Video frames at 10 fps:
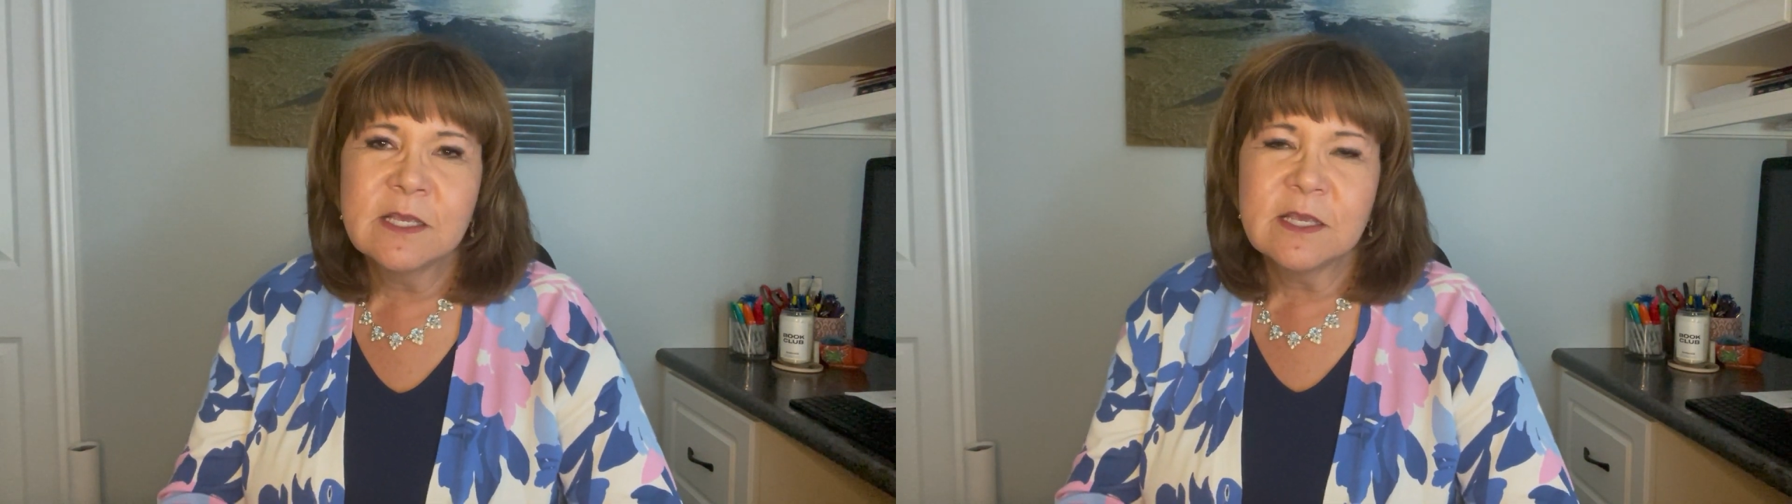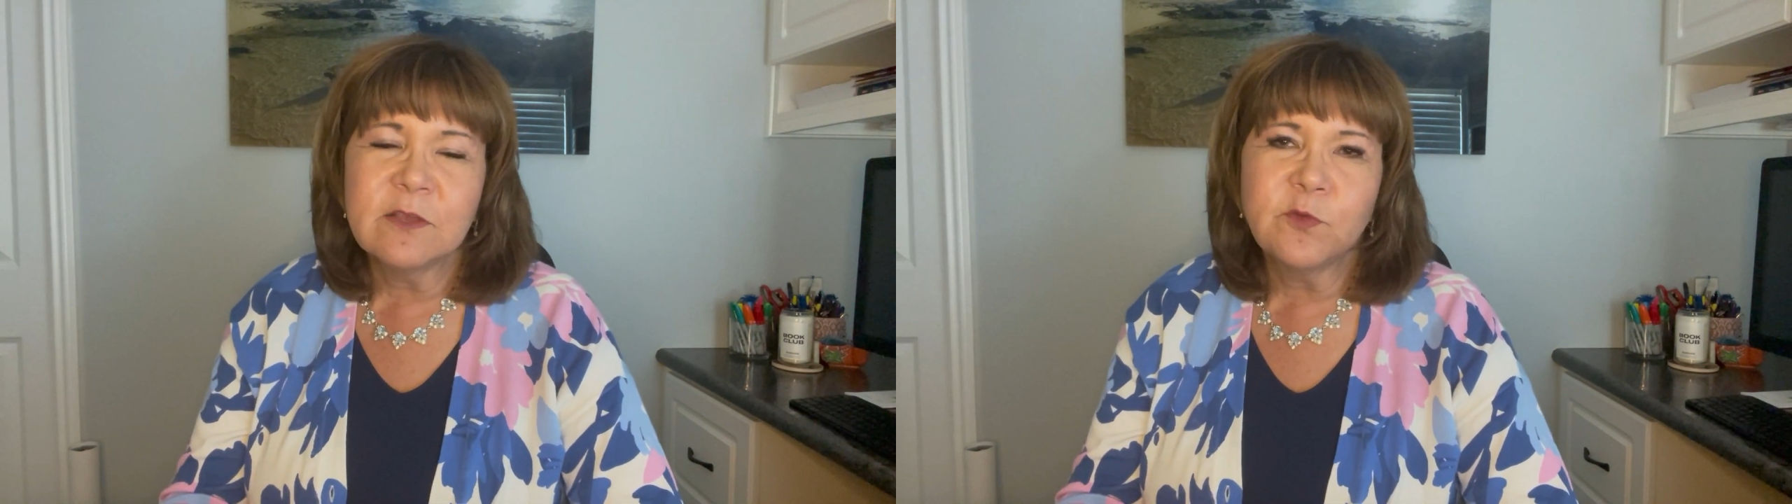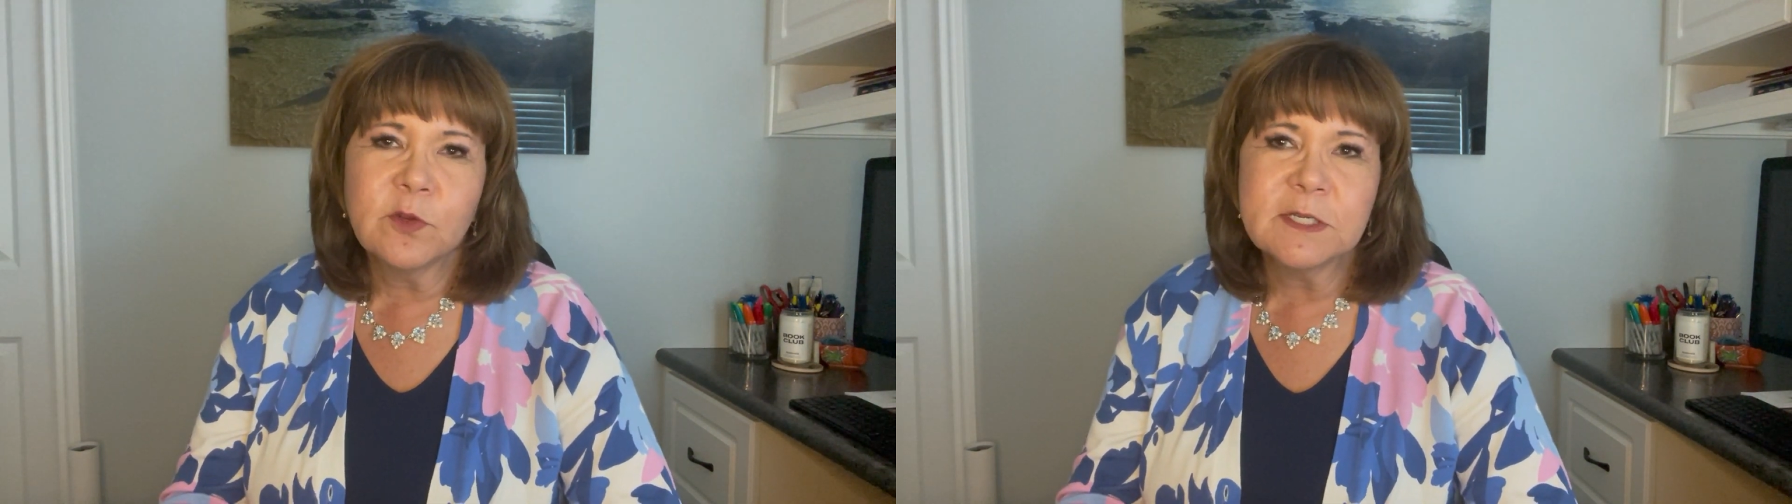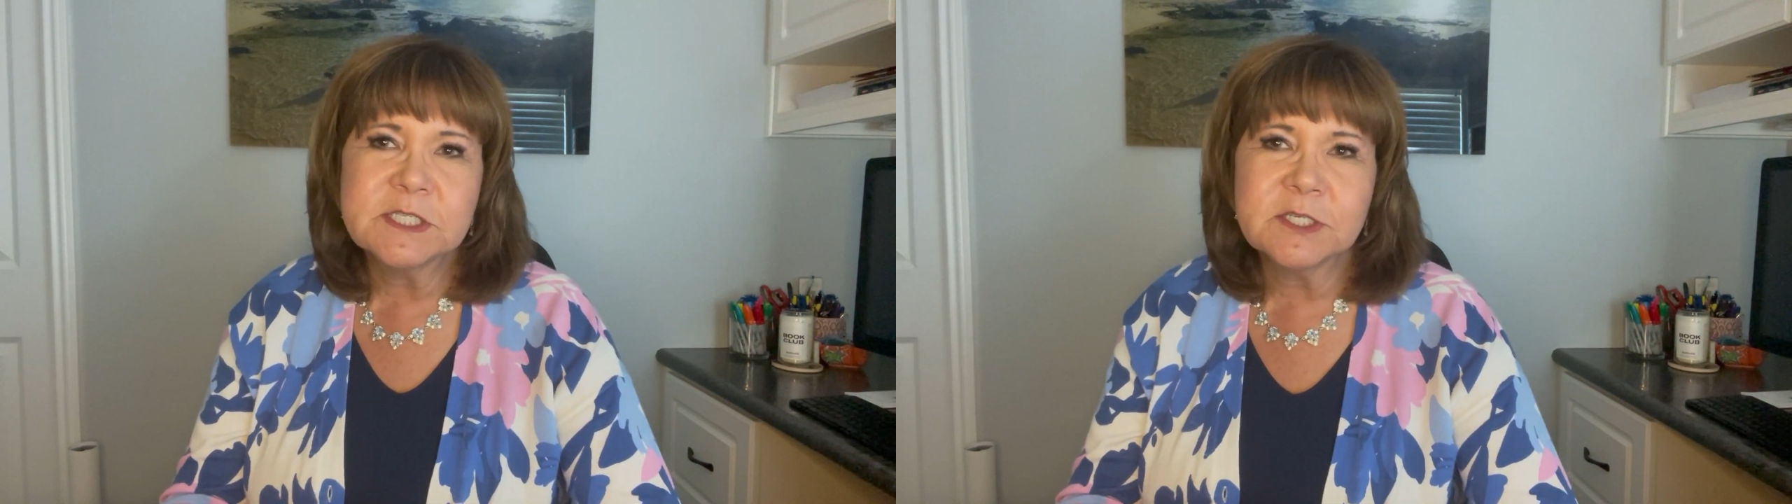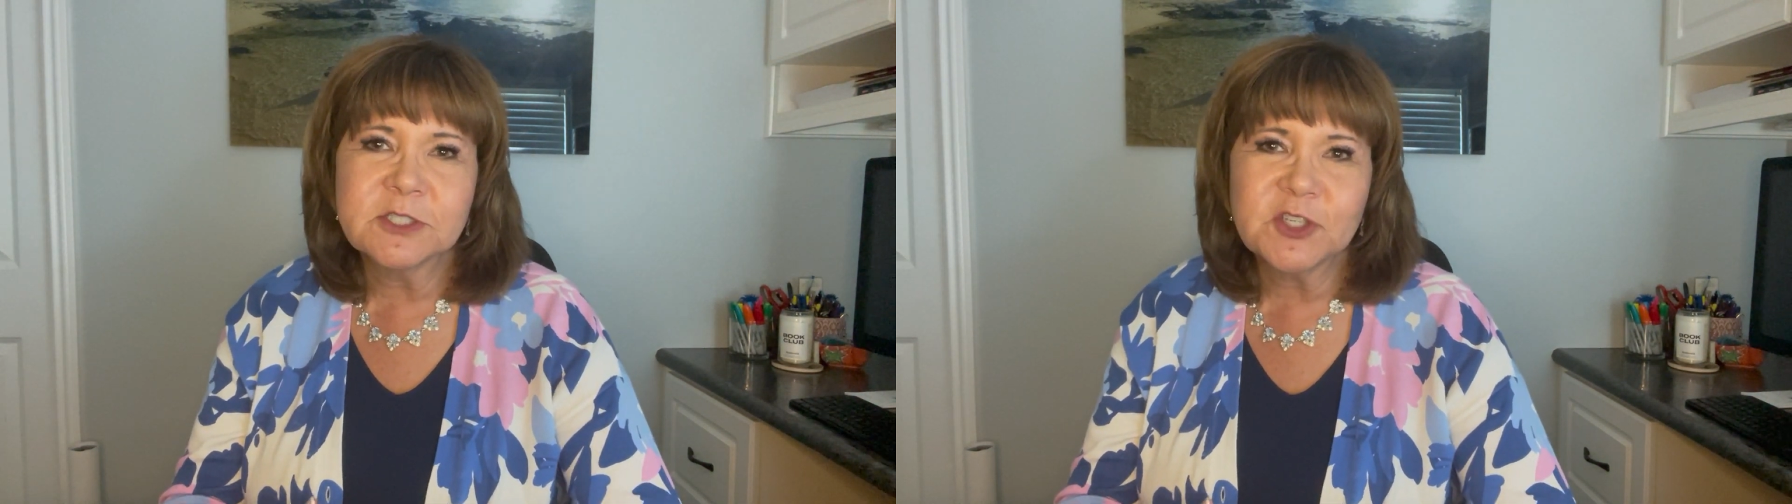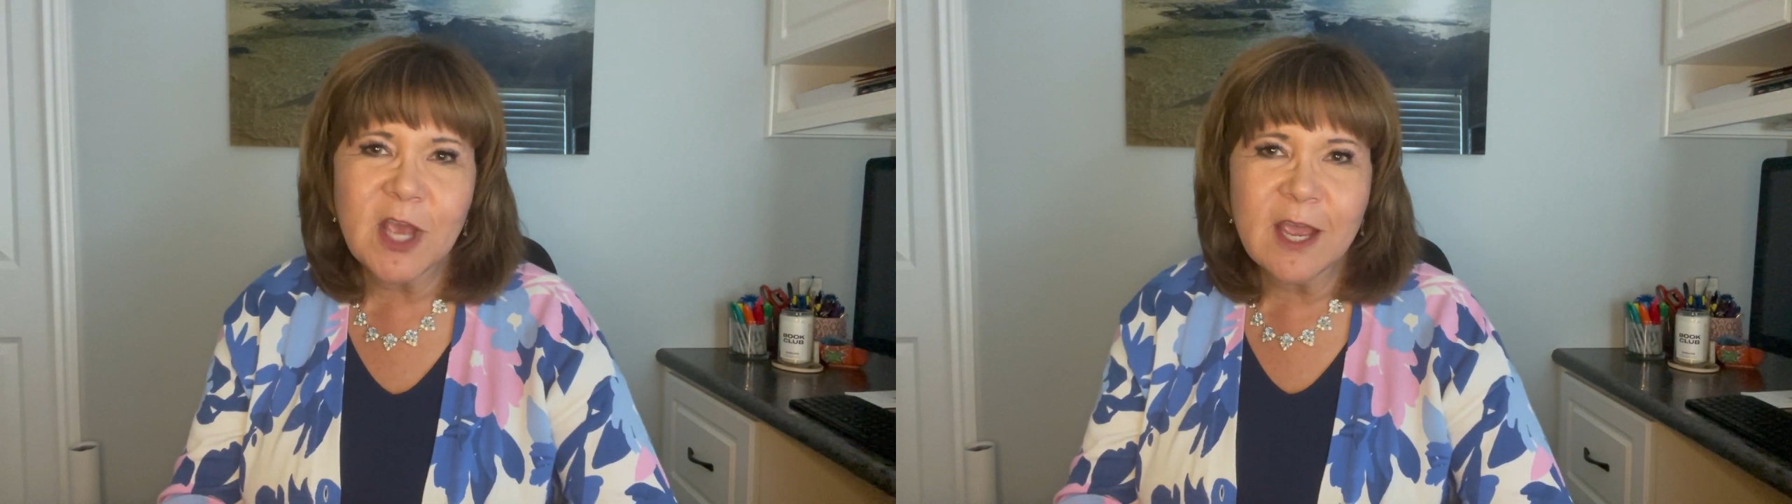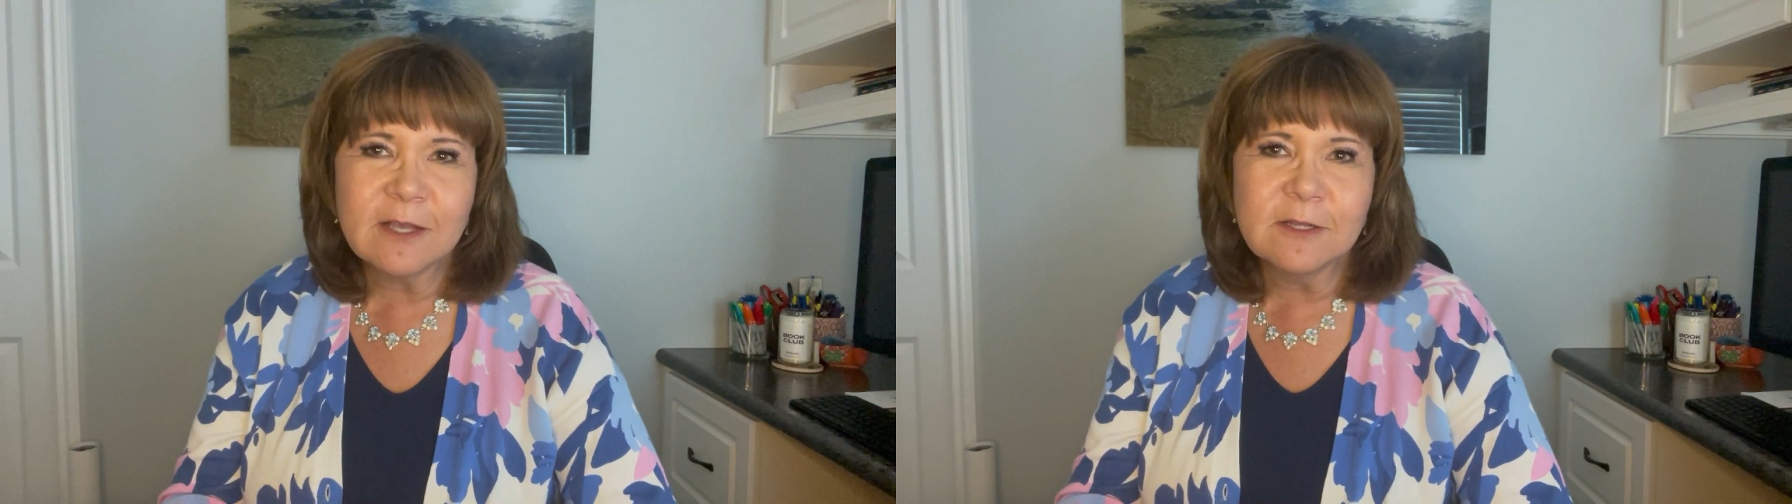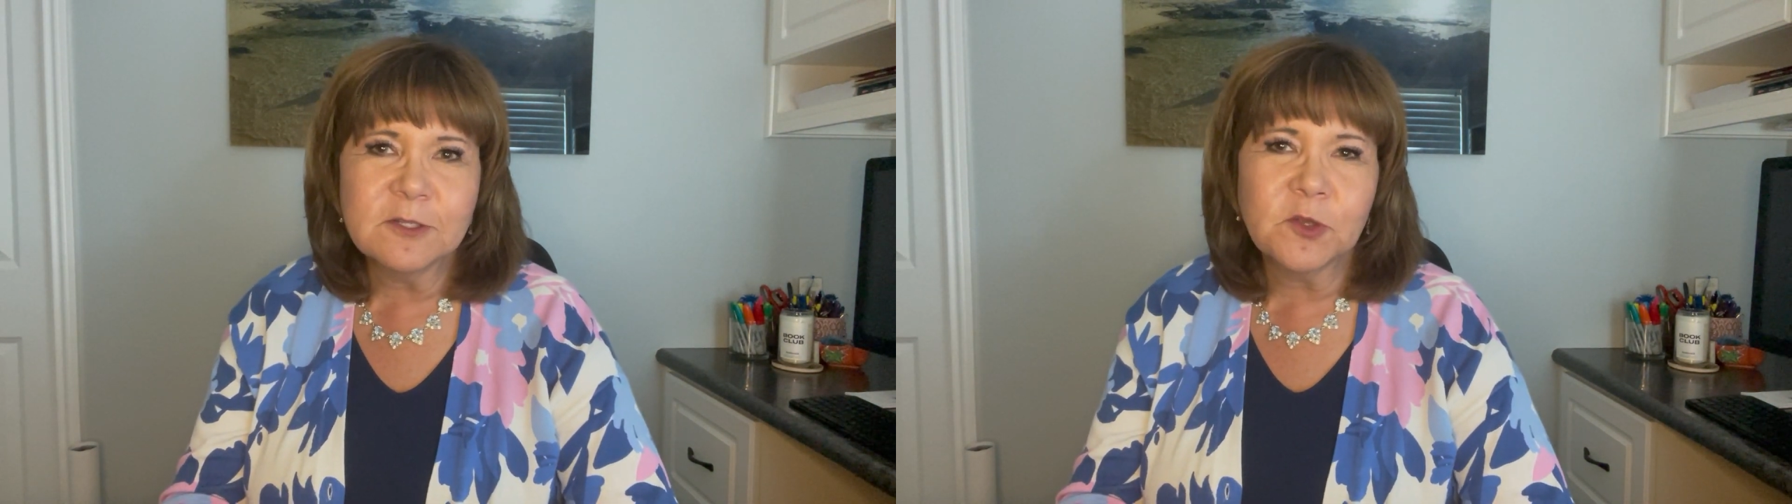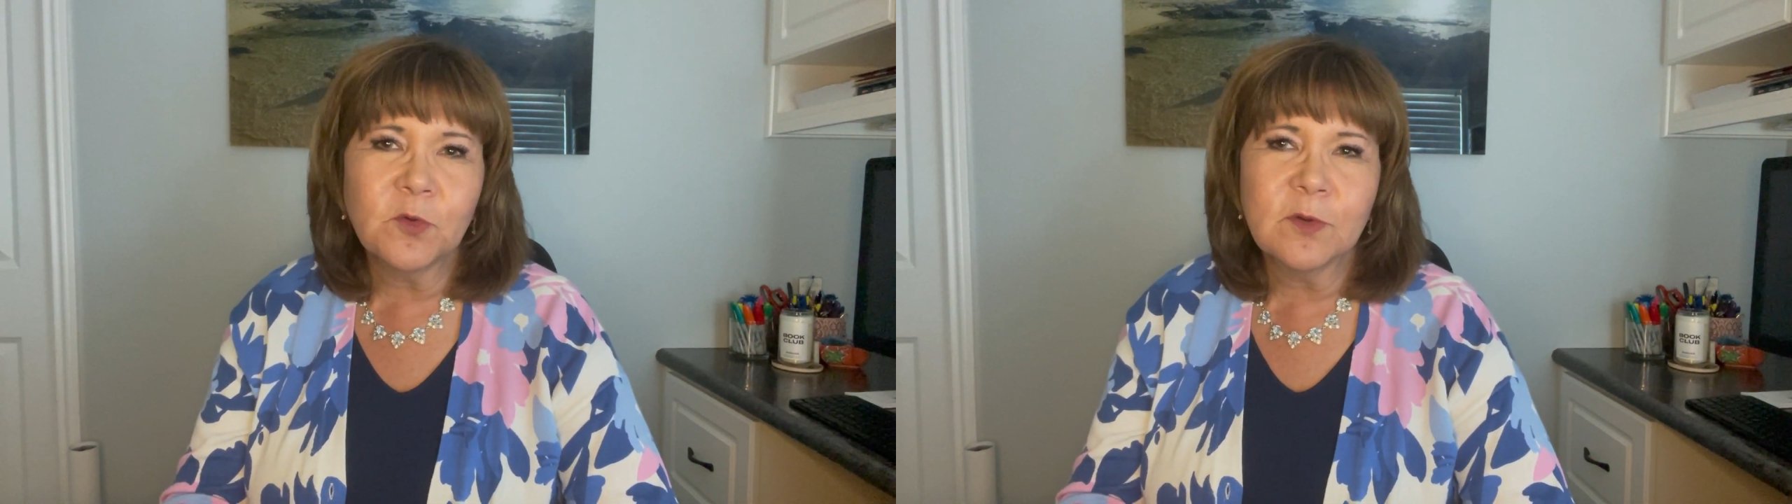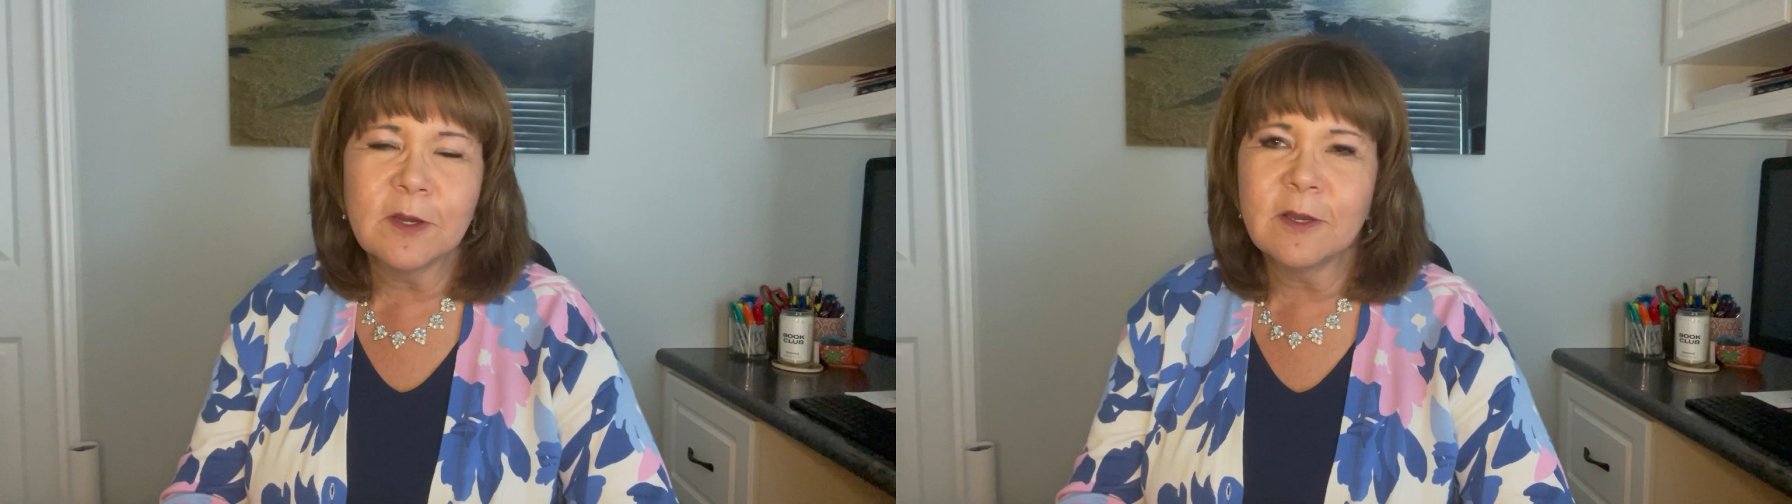If you're an adult child
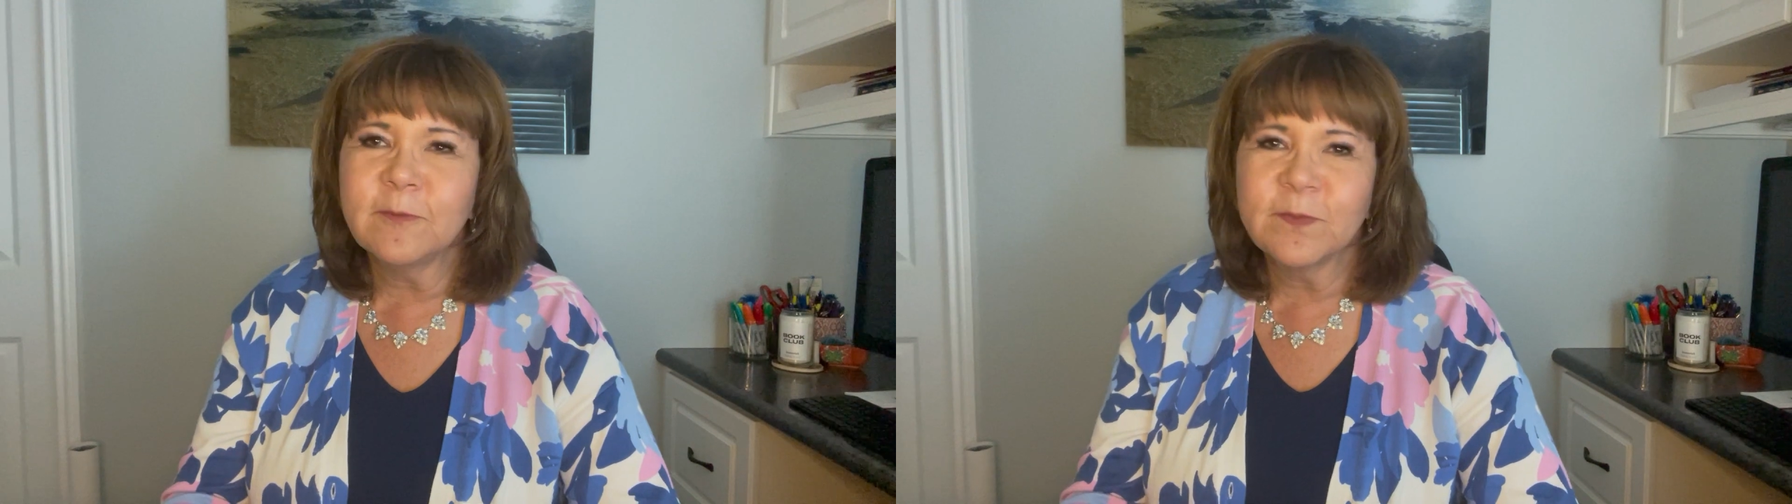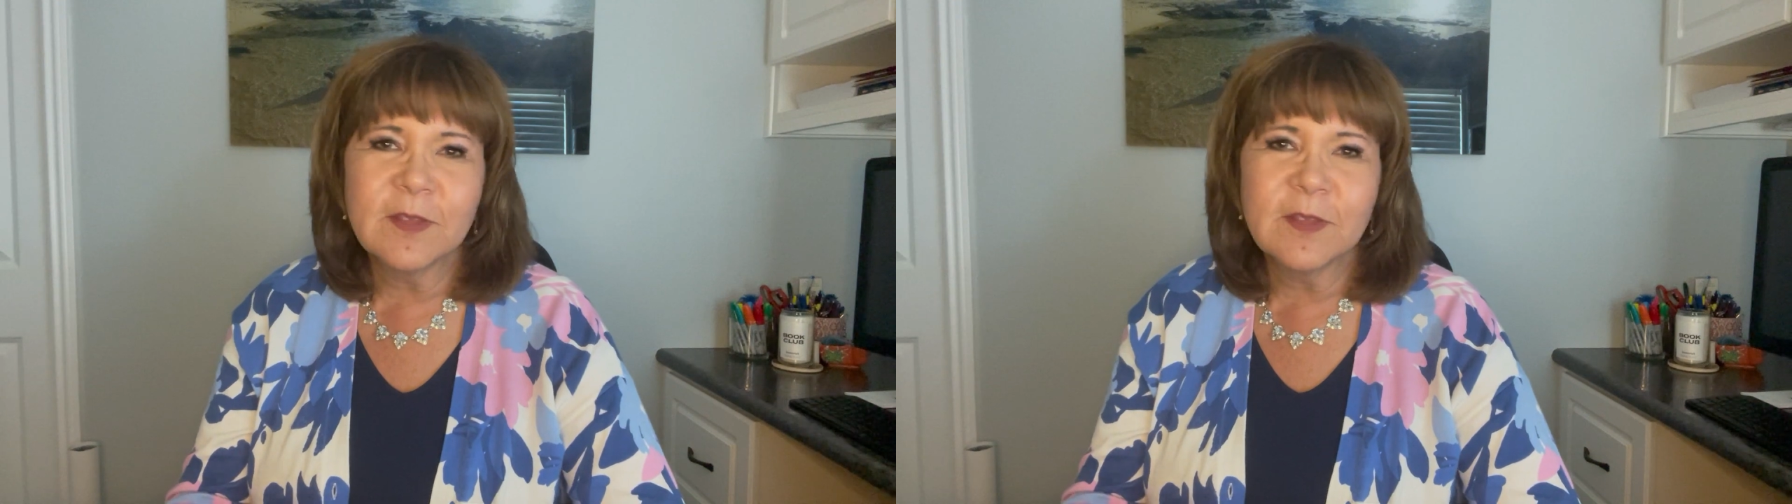or